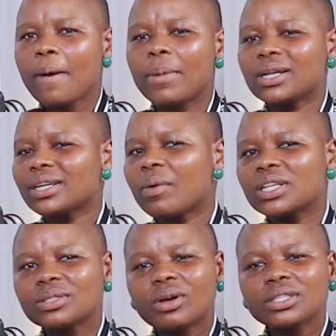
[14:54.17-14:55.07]
But I
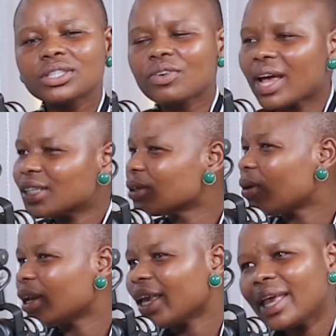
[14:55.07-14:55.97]
was not crushing
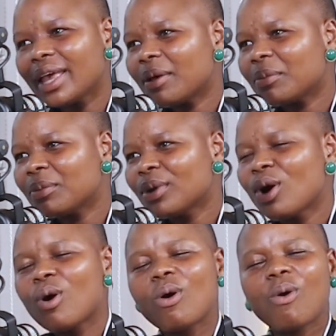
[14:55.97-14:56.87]
on him
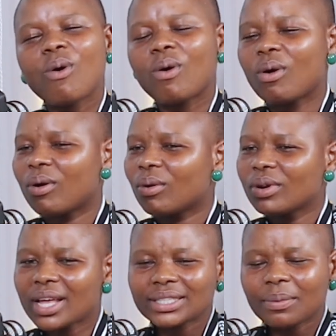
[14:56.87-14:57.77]
or
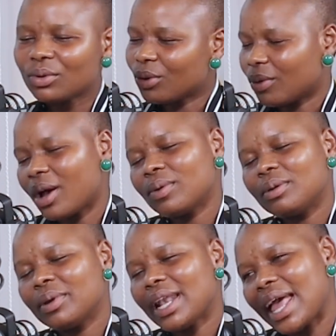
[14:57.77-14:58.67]
no, I
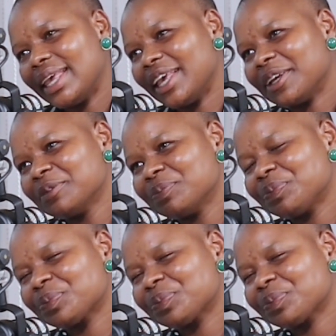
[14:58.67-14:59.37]
would be lying.